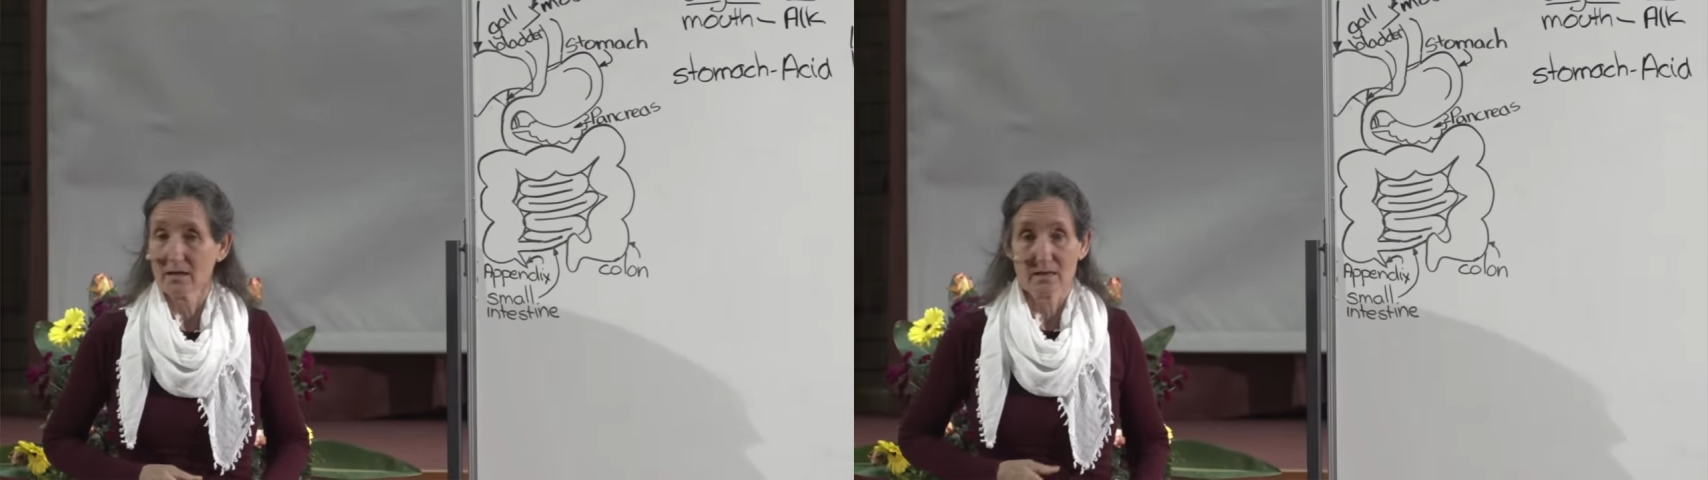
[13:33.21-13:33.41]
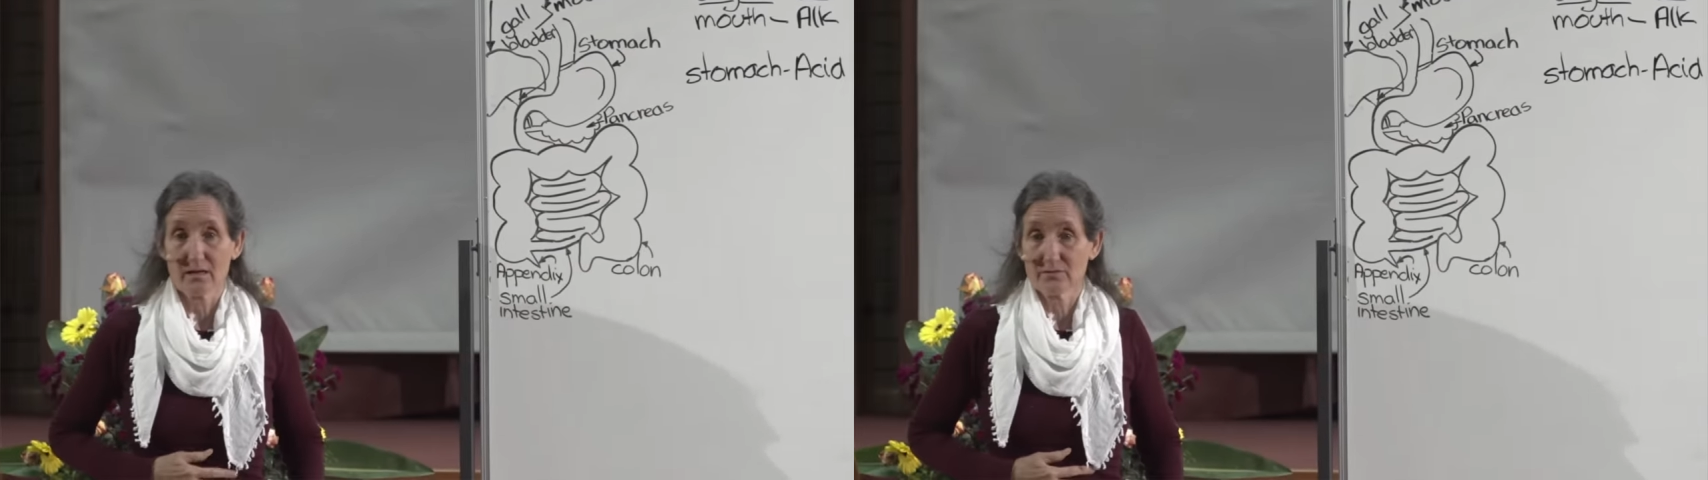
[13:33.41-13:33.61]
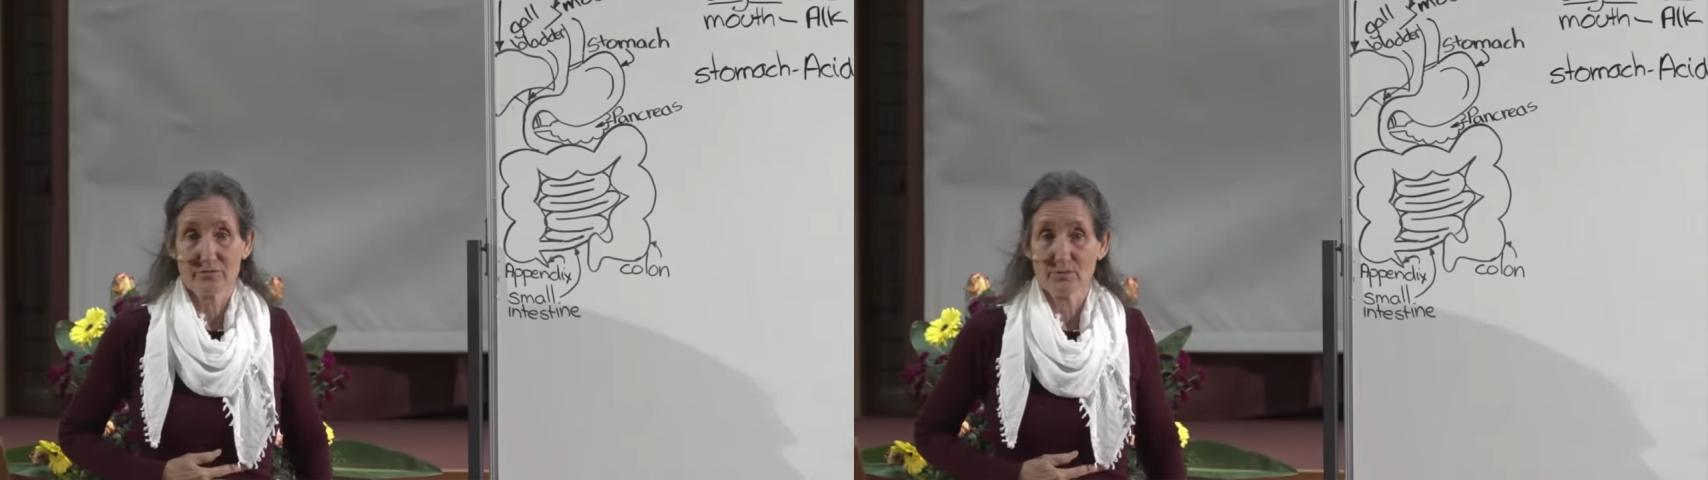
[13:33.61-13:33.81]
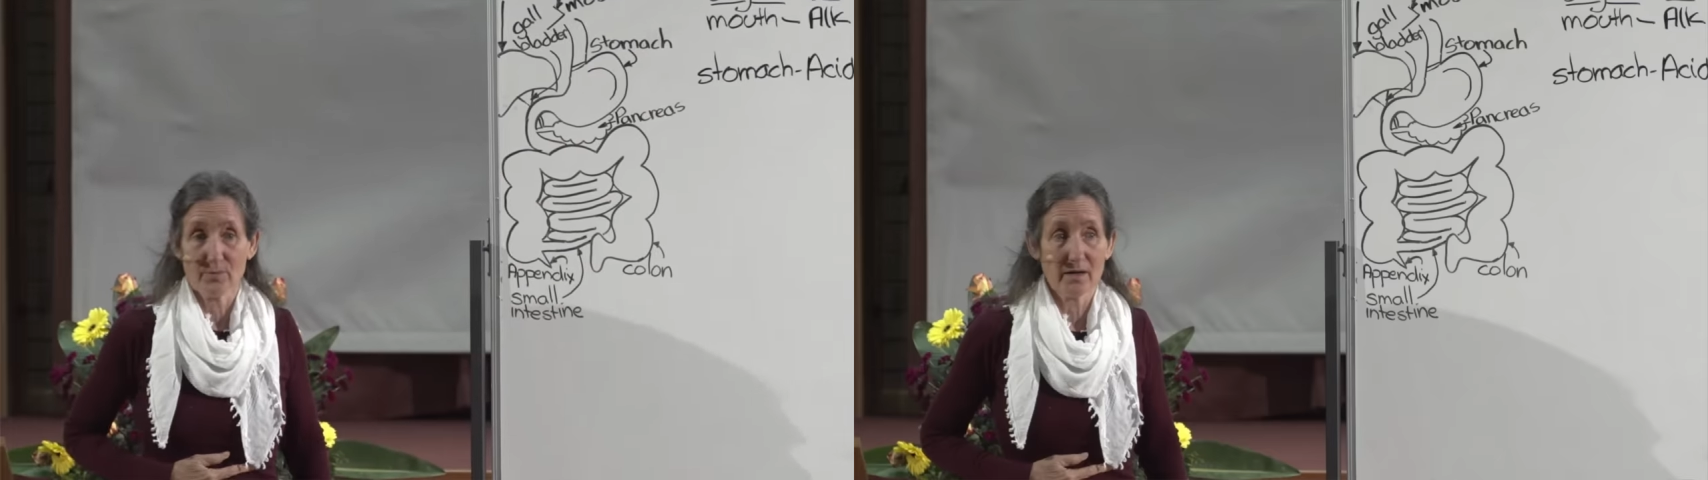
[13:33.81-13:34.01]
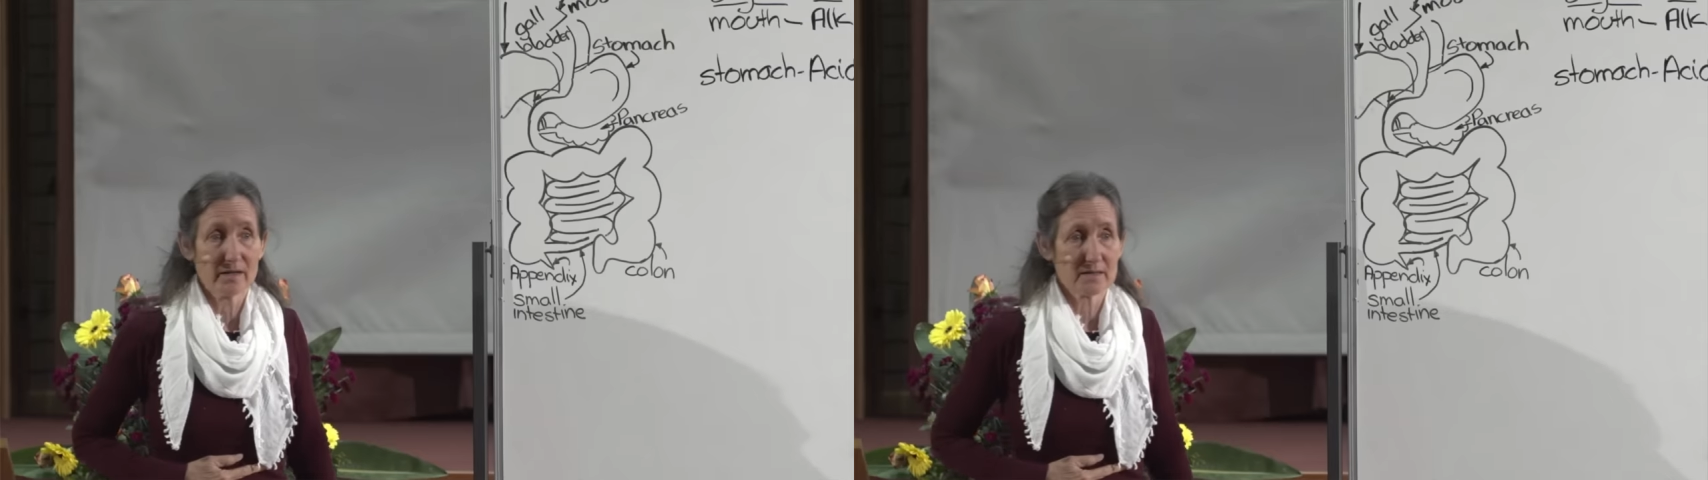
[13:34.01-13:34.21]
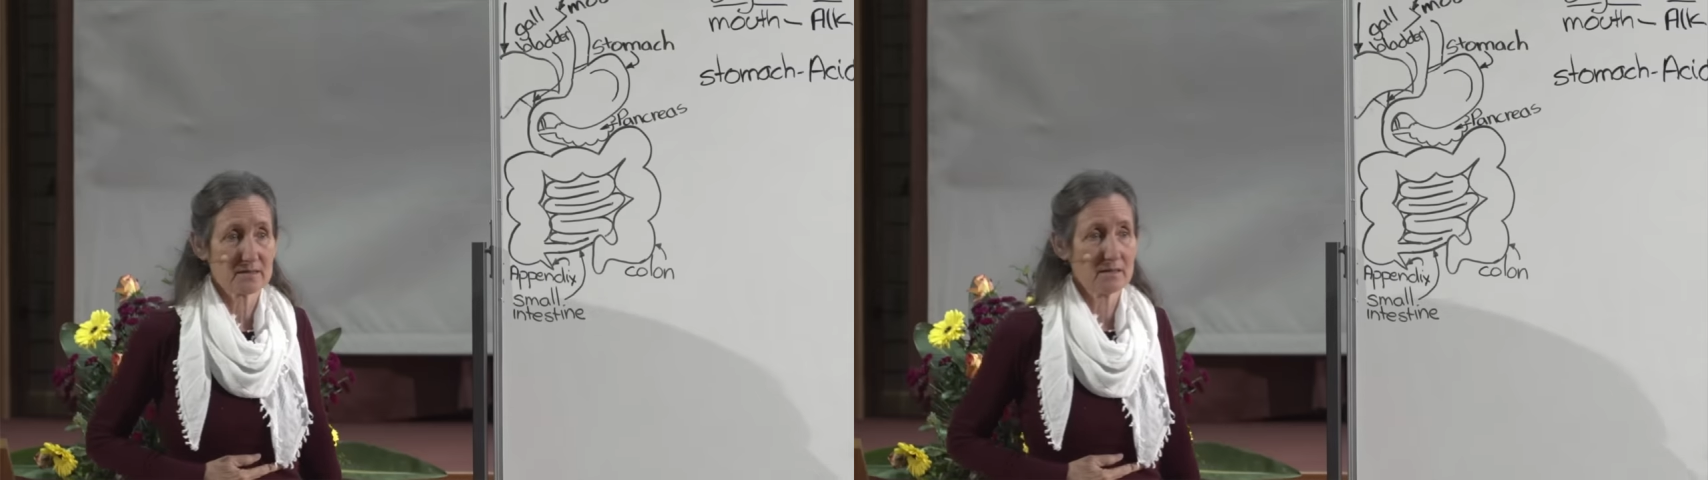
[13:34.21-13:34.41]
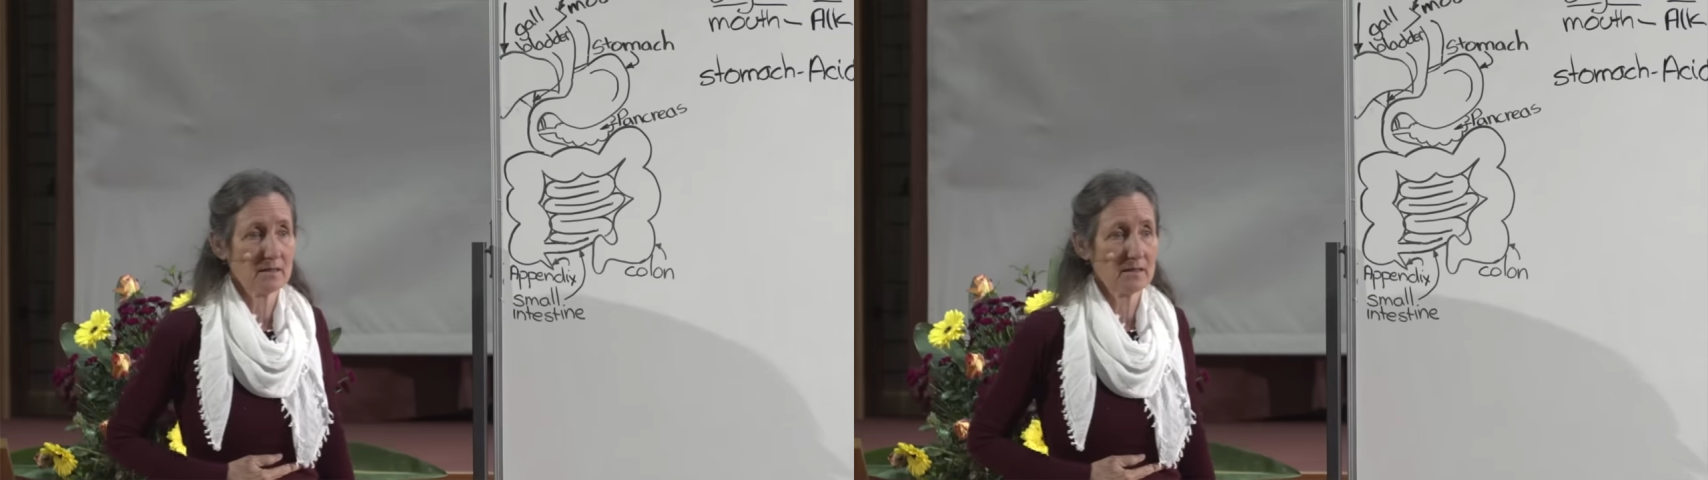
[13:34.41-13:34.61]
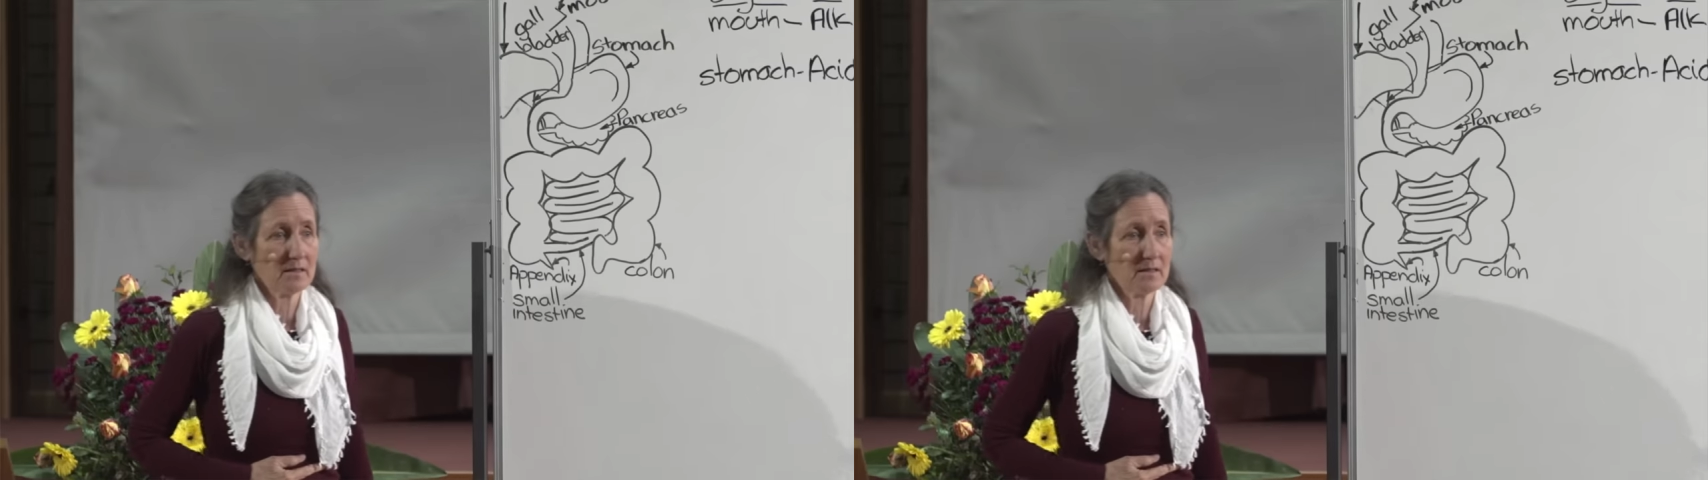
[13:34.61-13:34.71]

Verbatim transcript: I can't feel my acid.